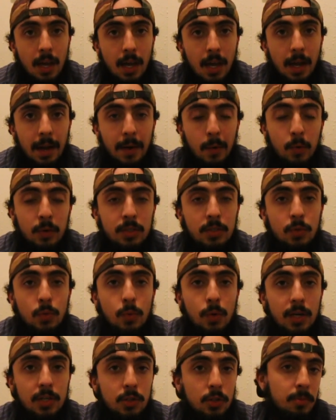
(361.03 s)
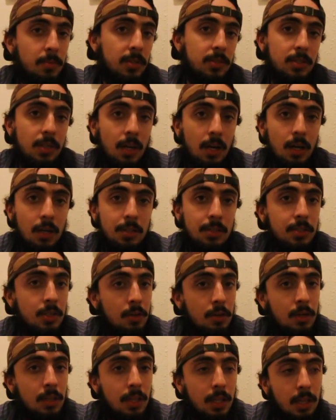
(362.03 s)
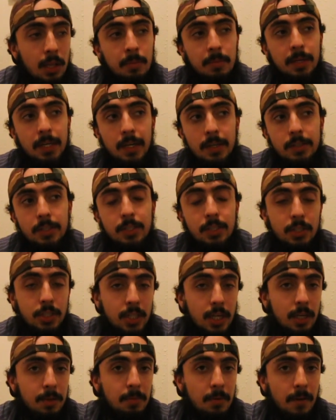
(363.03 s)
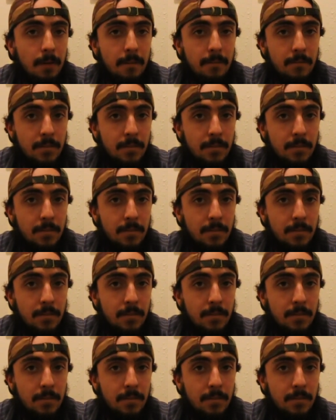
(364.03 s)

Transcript: and I went to the restroom. I was like, oh, you know, let me go just check my